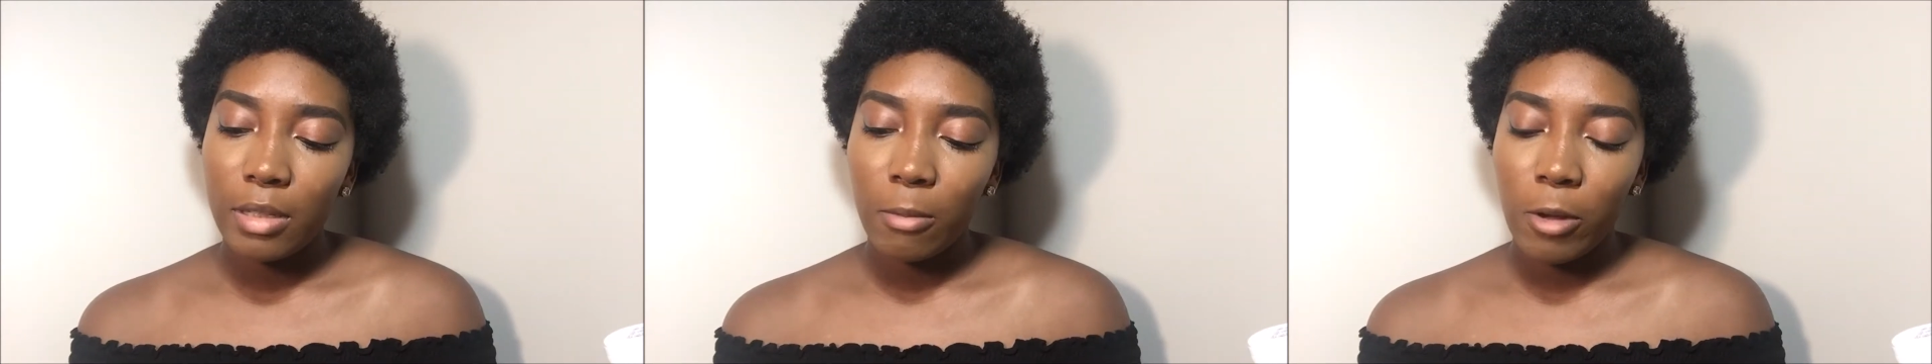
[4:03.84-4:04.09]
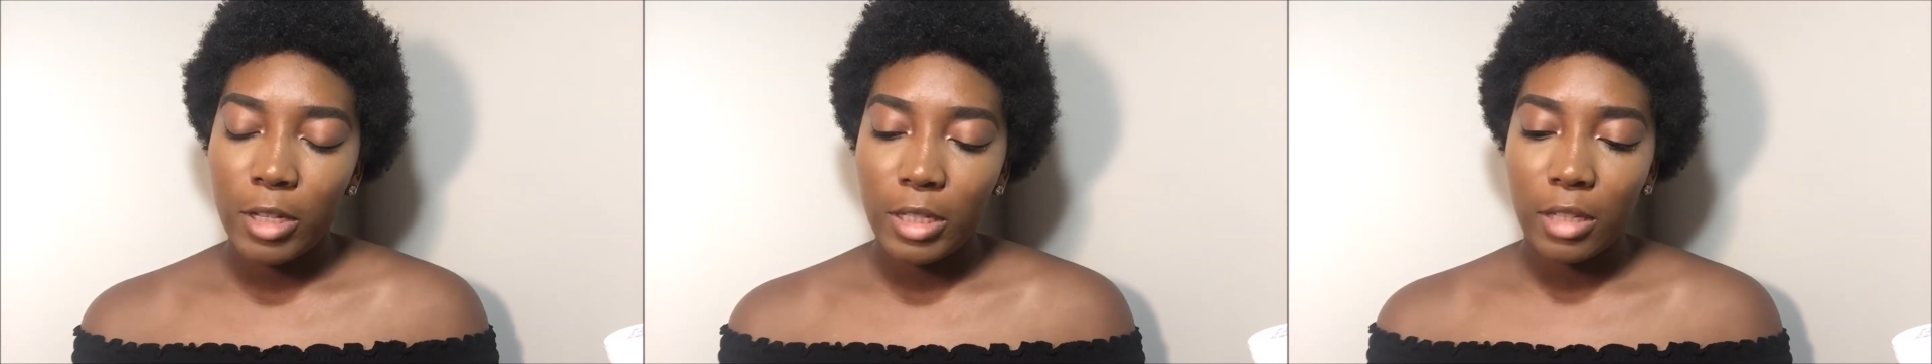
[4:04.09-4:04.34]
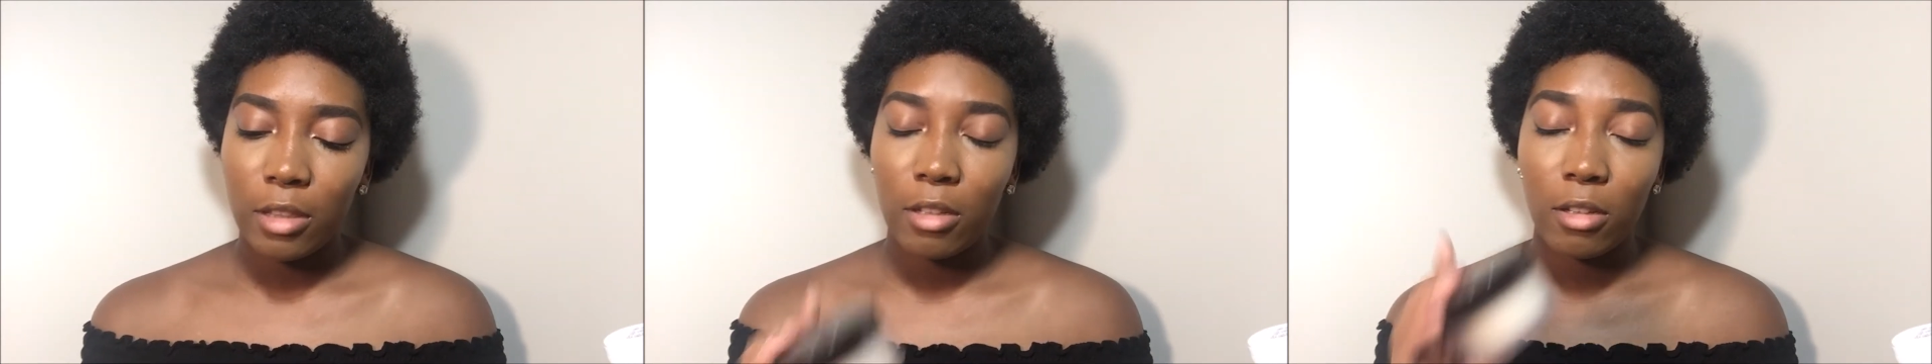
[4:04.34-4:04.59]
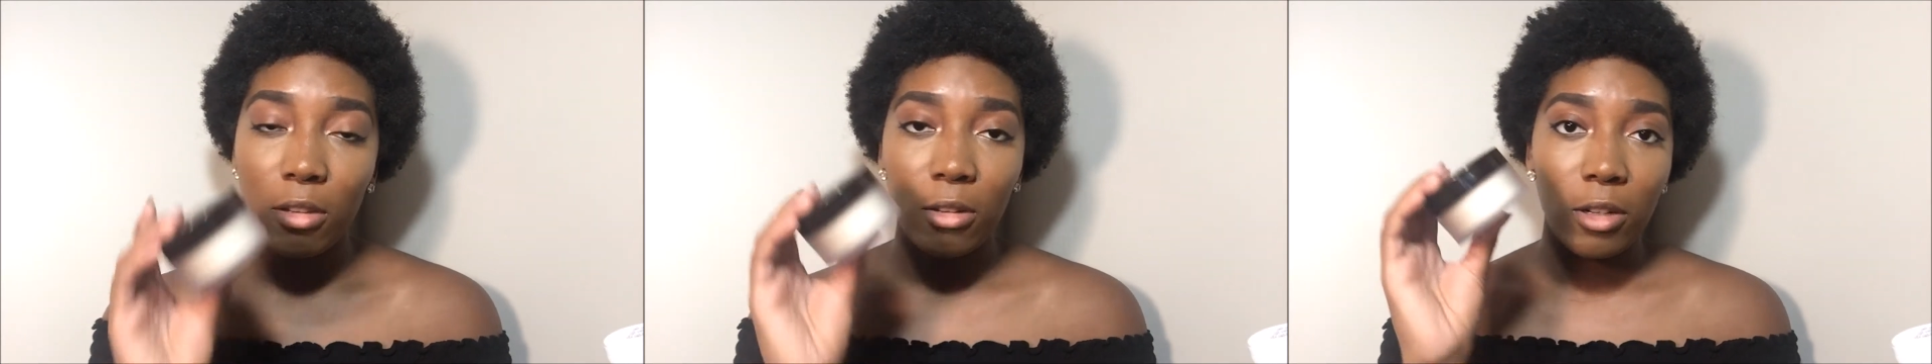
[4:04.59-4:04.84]
I'm going to take
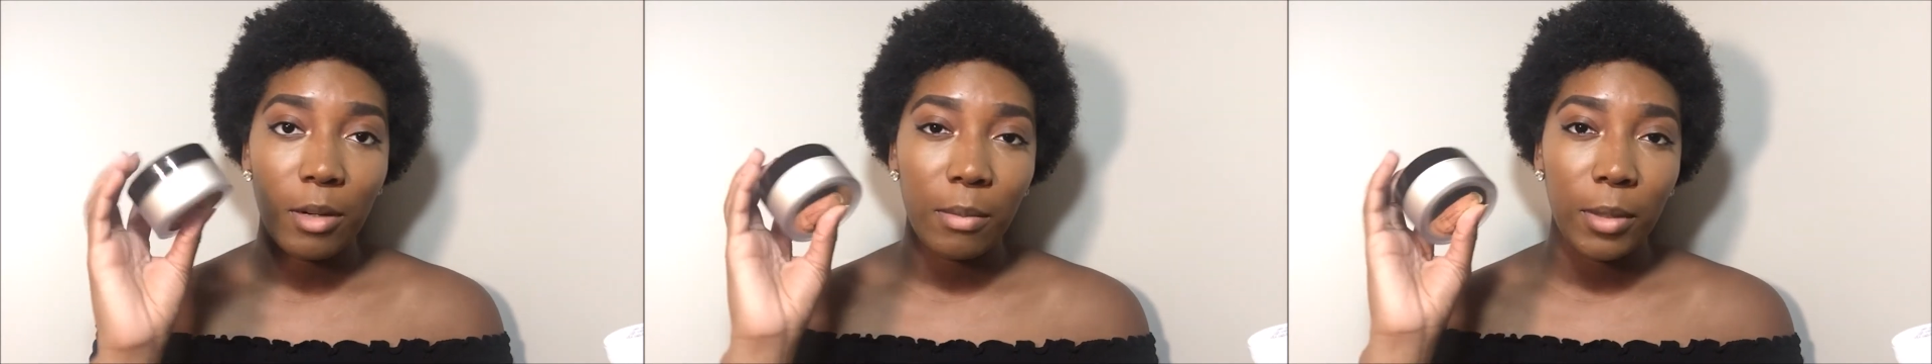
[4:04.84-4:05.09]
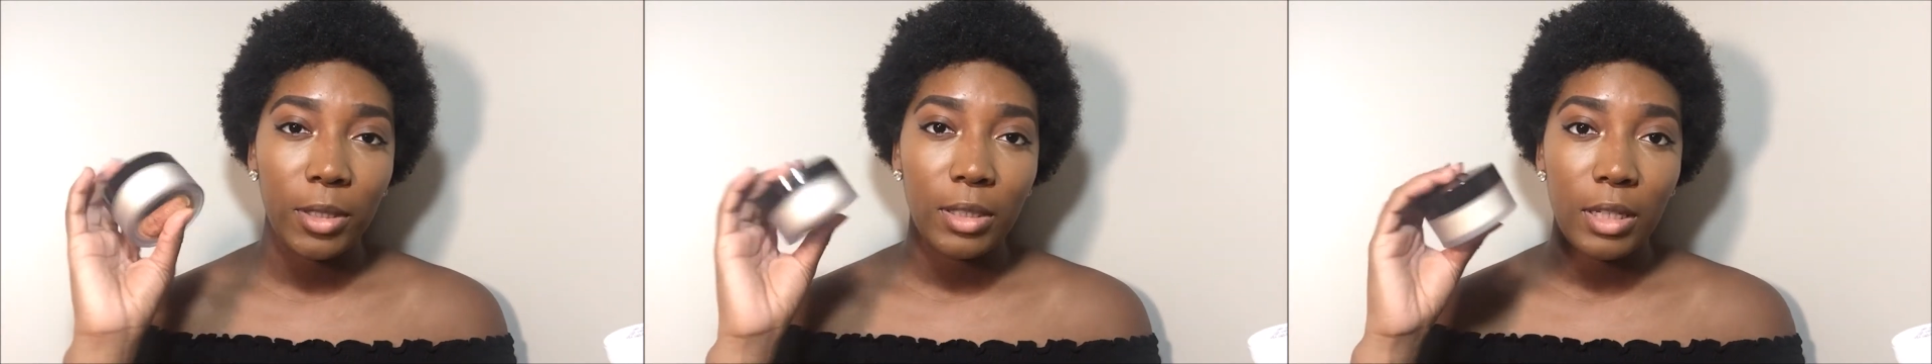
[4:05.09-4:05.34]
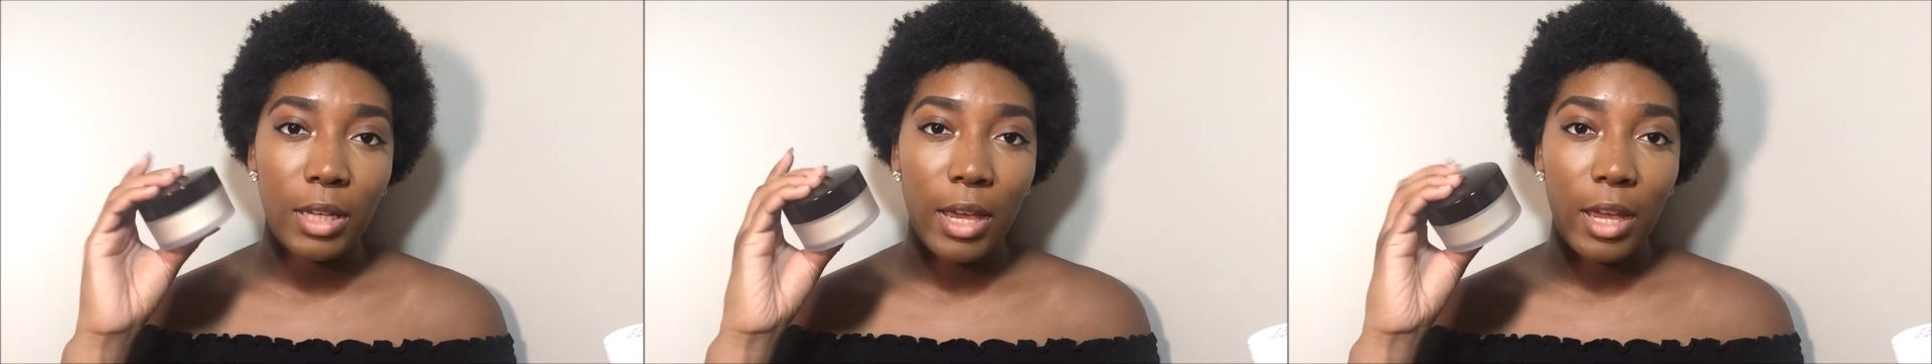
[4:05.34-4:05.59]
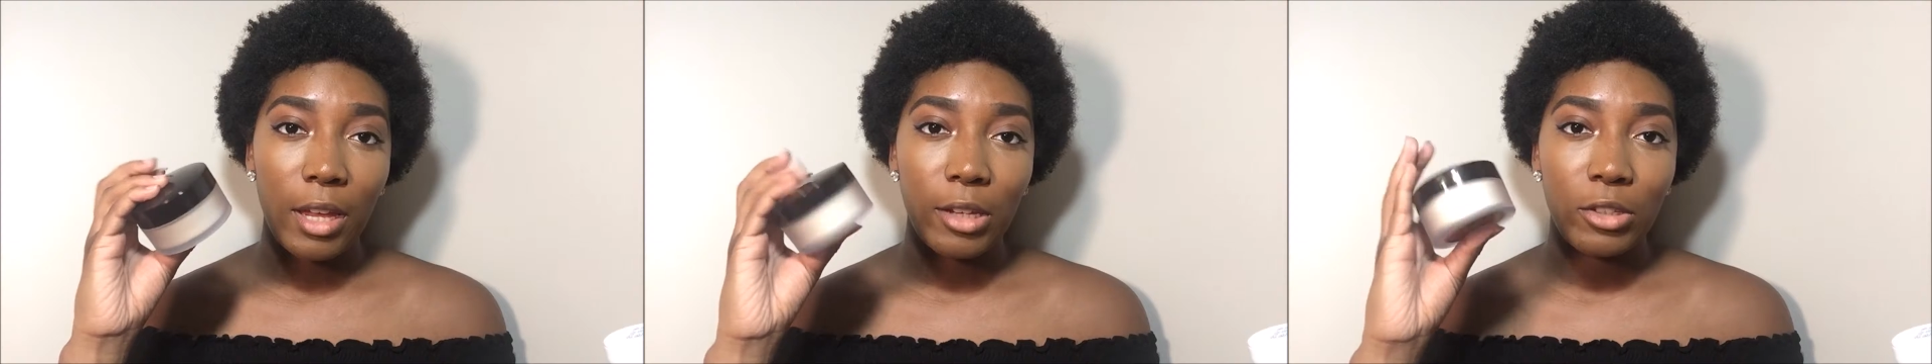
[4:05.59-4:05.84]
the Laura
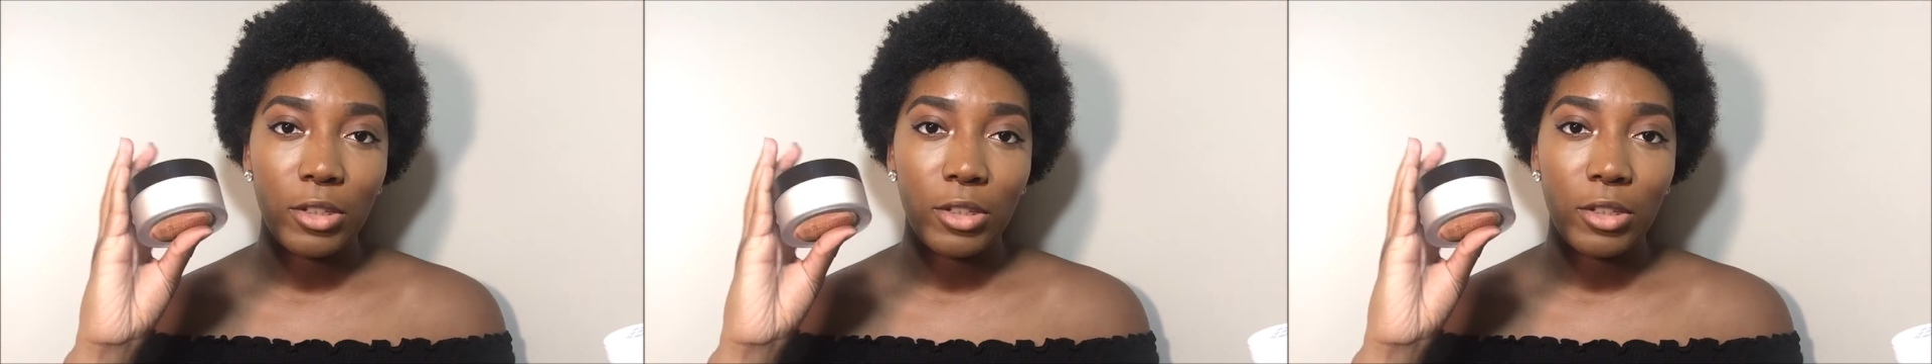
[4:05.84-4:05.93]
Mercier